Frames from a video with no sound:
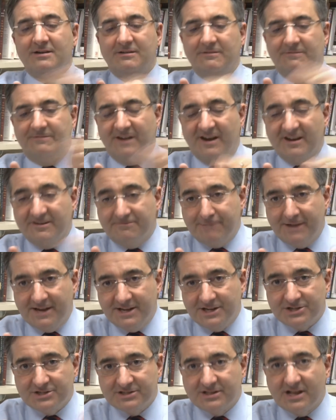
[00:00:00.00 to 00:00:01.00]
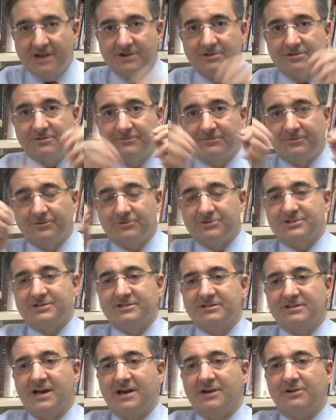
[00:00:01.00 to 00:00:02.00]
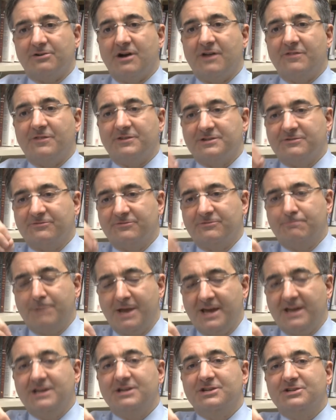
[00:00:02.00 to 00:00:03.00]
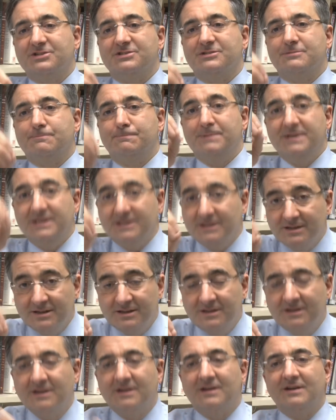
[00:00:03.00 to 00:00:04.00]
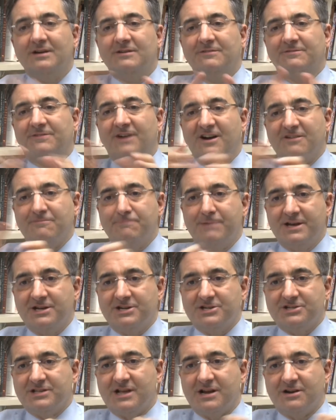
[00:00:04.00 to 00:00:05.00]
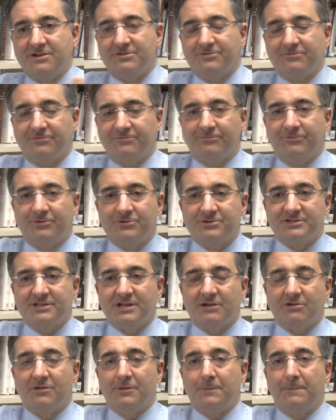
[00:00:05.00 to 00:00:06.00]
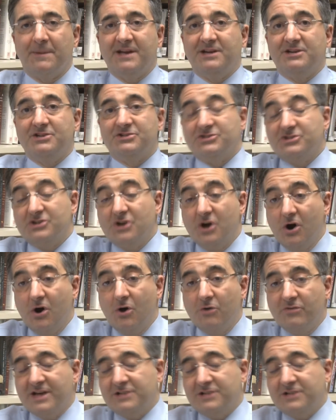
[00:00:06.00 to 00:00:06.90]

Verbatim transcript: five pages later, the first letter on the page is B, Five pages later, the first letter on the page is an O.